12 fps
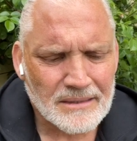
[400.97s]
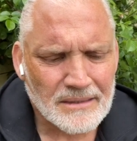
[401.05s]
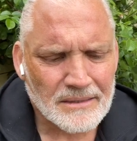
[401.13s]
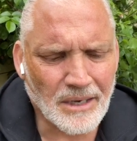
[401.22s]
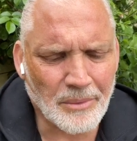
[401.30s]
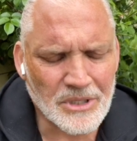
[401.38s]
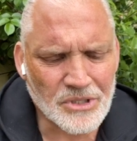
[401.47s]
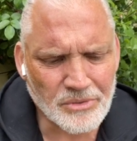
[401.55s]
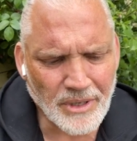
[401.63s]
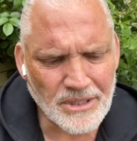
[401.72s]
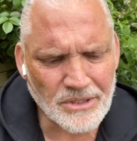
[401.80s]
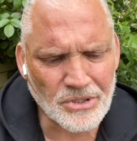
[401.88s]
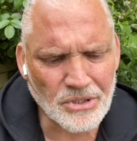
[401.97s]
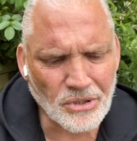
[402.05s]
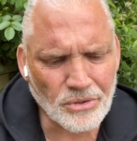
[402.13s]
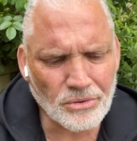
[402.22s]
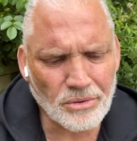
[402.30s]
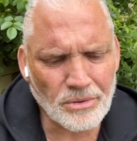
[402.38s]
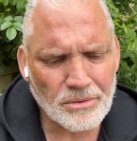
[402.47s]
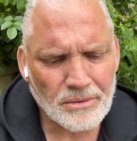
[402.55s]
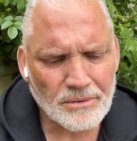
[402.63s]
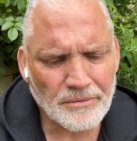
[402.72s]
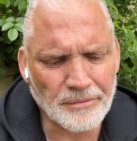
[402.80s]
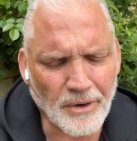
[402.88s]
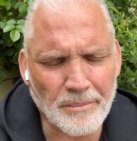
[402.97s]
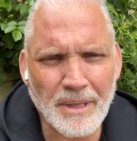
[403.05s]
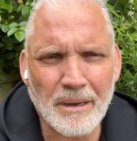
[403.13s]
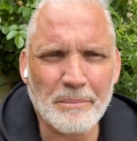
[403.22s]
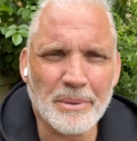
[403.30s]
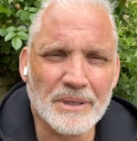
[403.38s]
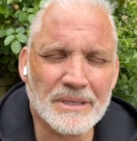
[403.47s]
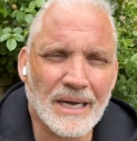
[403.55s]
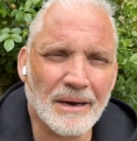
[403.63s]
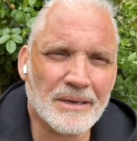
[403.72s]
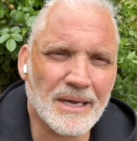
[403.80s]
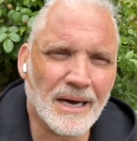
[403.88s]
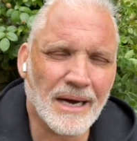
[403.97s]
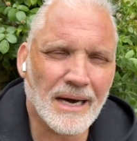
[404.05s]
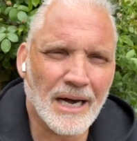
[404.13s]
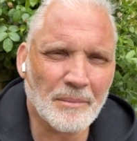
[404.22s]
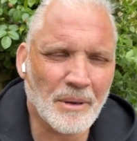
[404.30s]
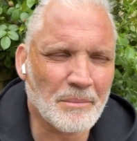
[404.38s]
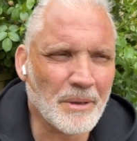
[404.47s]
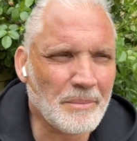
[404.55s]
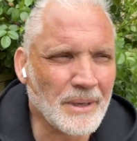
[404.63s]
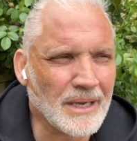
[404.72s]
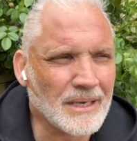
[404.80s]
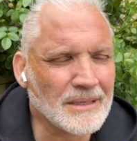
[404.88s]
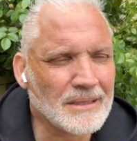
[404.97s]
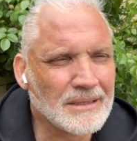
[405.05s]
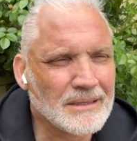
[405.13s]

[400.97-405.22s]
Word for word: So I went straight to school from that burnt out car. I remember being